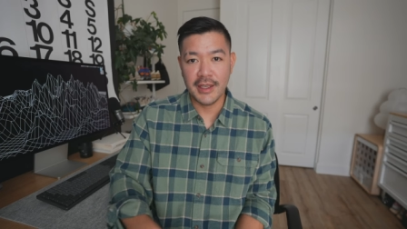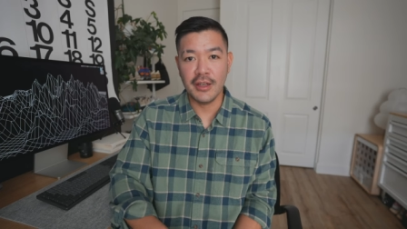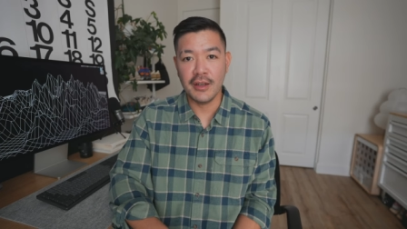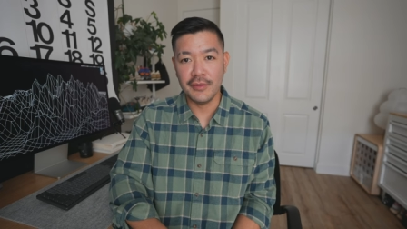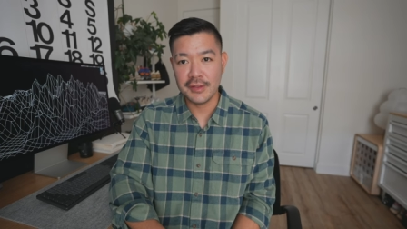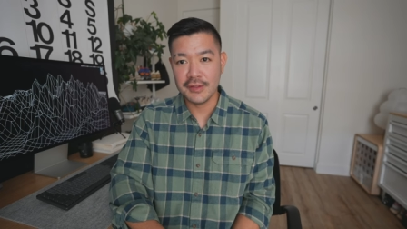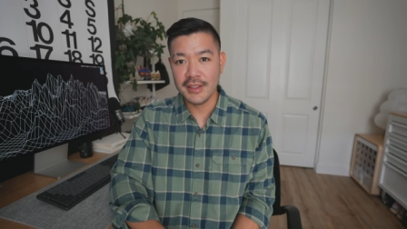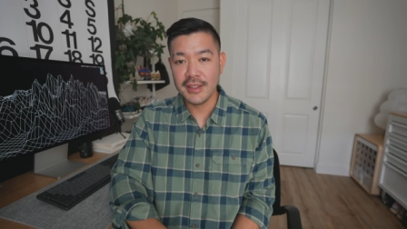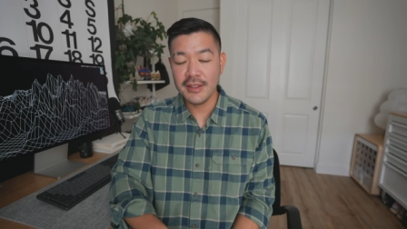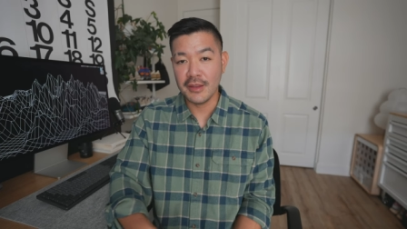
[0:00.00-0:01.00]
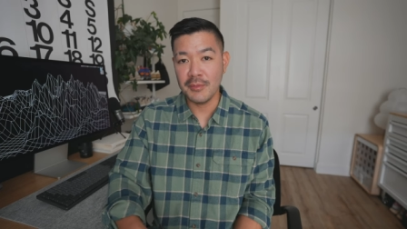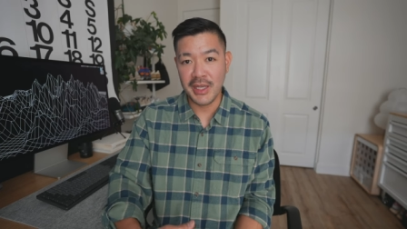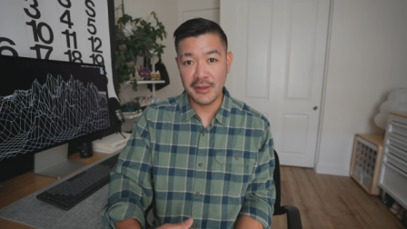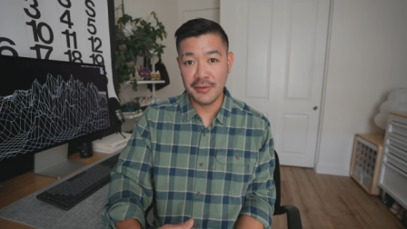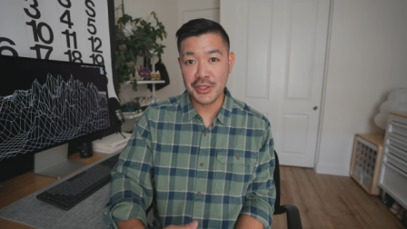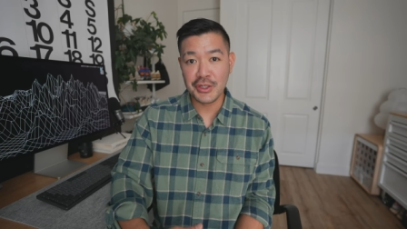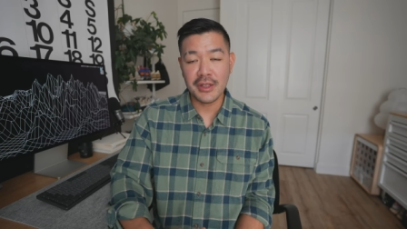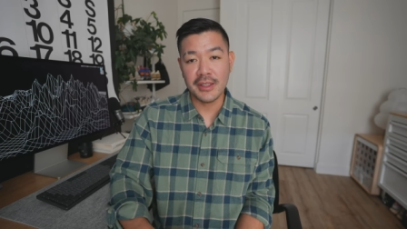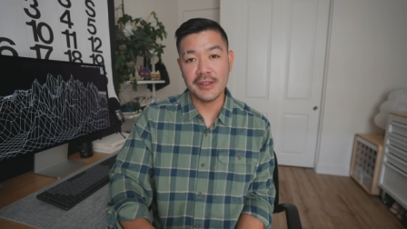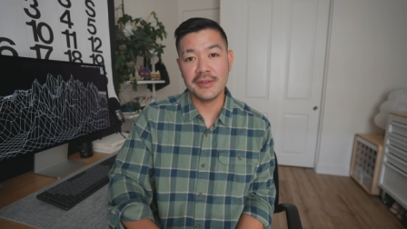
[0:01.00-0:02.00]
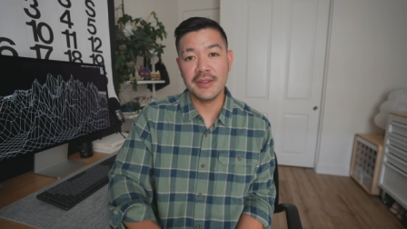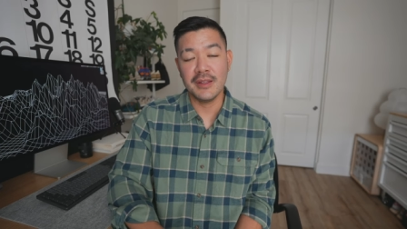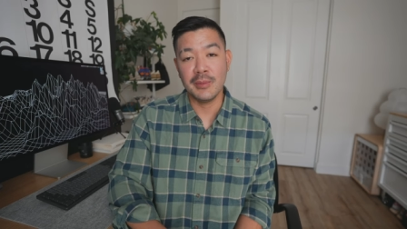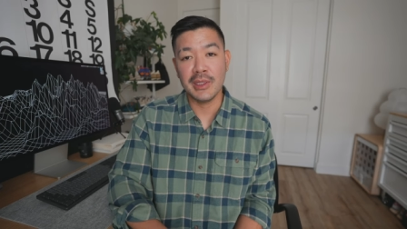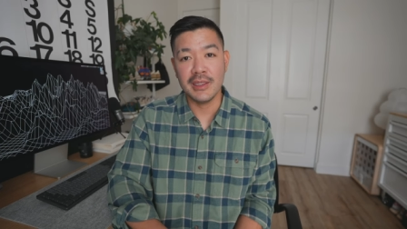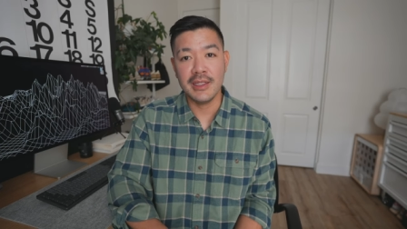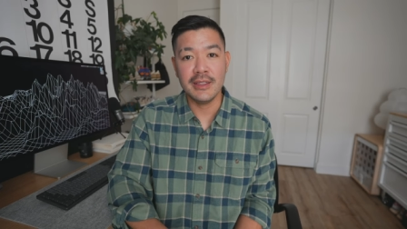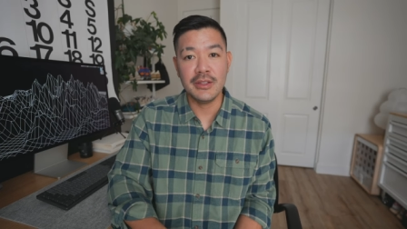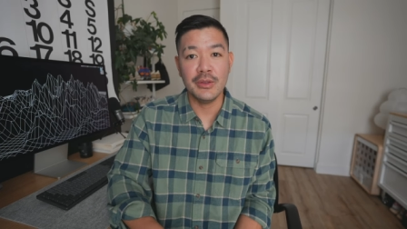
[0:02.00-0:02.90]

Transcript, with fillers: and obviously the main feature is the ability